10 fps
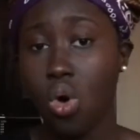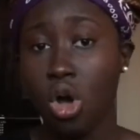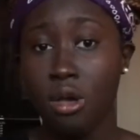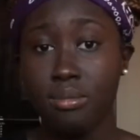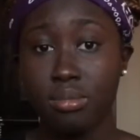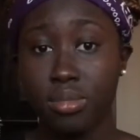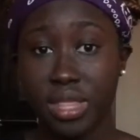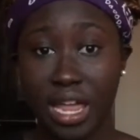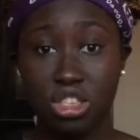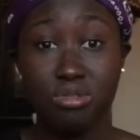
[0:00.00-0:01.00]
um,
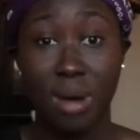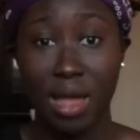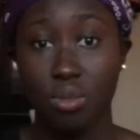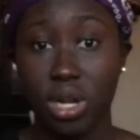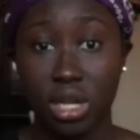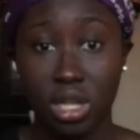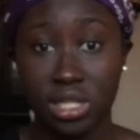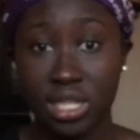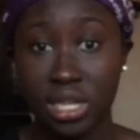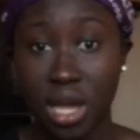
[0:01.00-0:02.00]
that you might want to
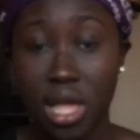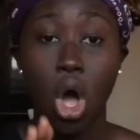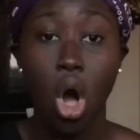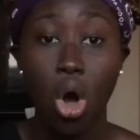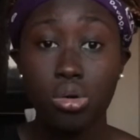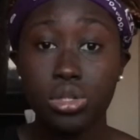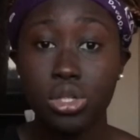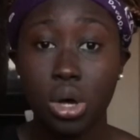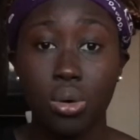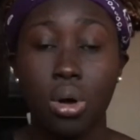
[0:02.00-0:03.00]
consider.
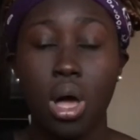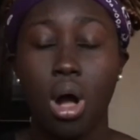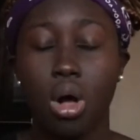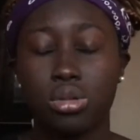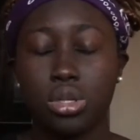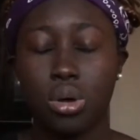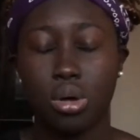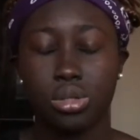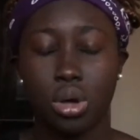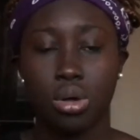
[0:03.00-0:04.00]
Also, also,
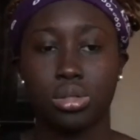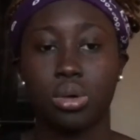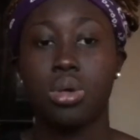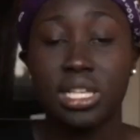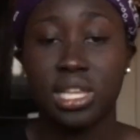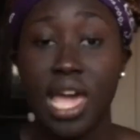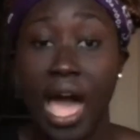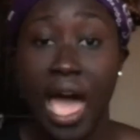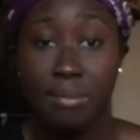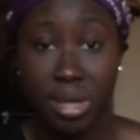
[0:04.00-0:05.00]
also, also, say
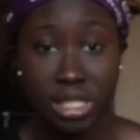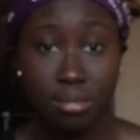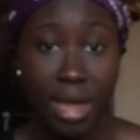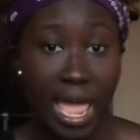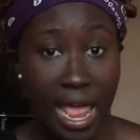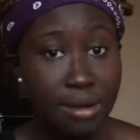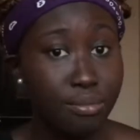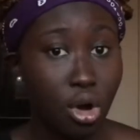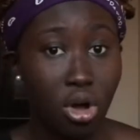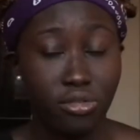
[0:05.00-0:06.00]
I missed my
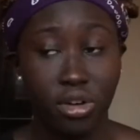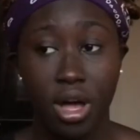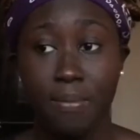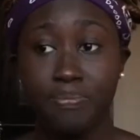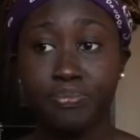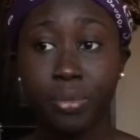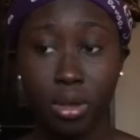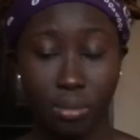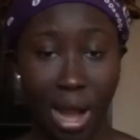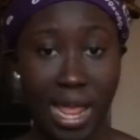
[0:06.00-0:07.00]
Edinburgh offer,
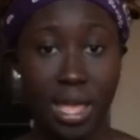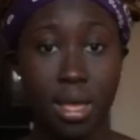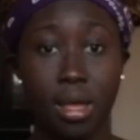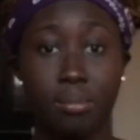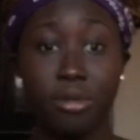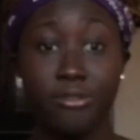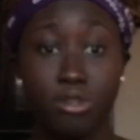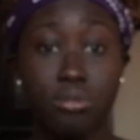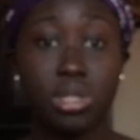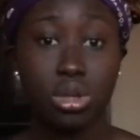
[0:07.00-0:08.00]
right?
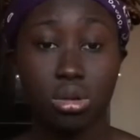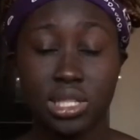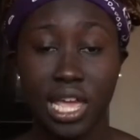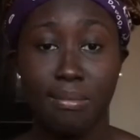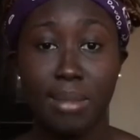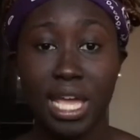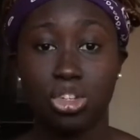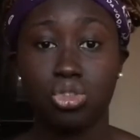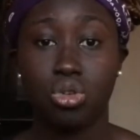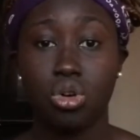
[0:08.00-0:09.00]
Before results day, make
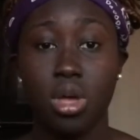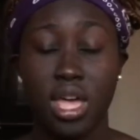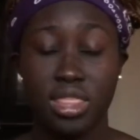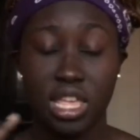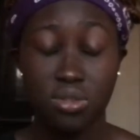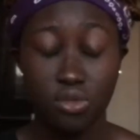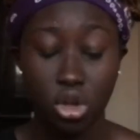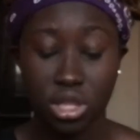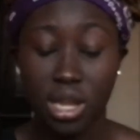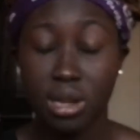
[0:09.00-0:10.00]
sure that you've
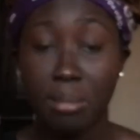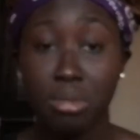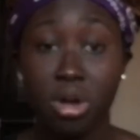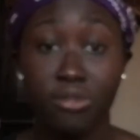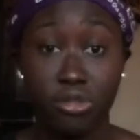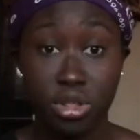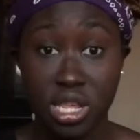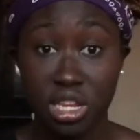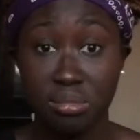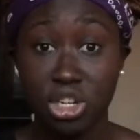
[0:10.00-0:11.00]
got the number of for
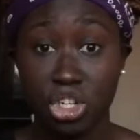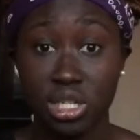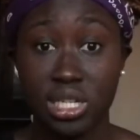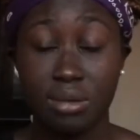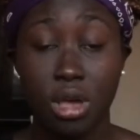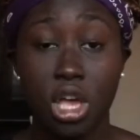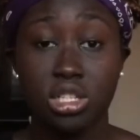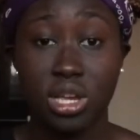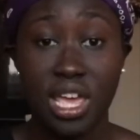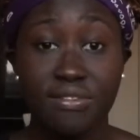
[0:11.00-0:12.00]
the admissions team.
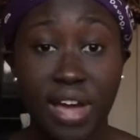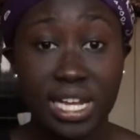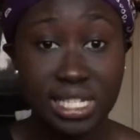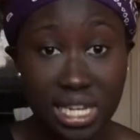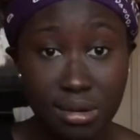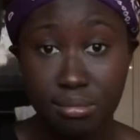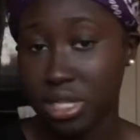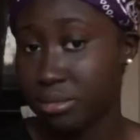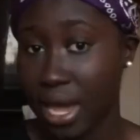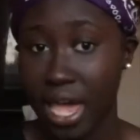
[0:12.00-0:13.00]
So if I did
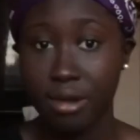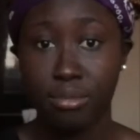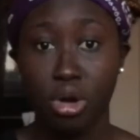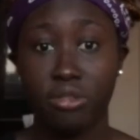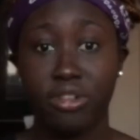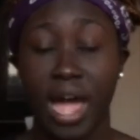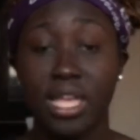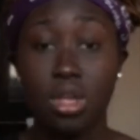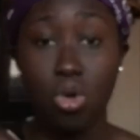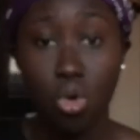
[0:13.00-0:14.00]
miss my Edinburgh offer, I
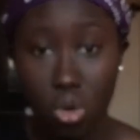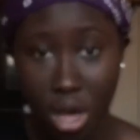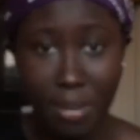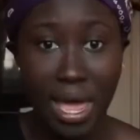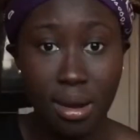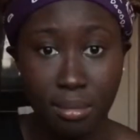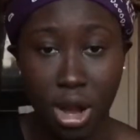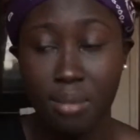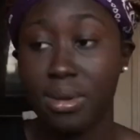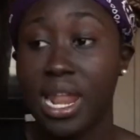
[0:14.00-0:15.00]
can call up Edinburgh
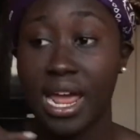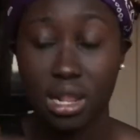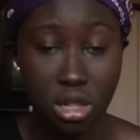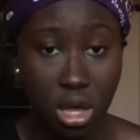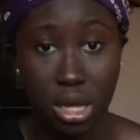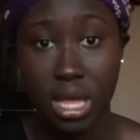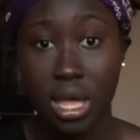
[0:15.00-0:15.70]
and be like, look,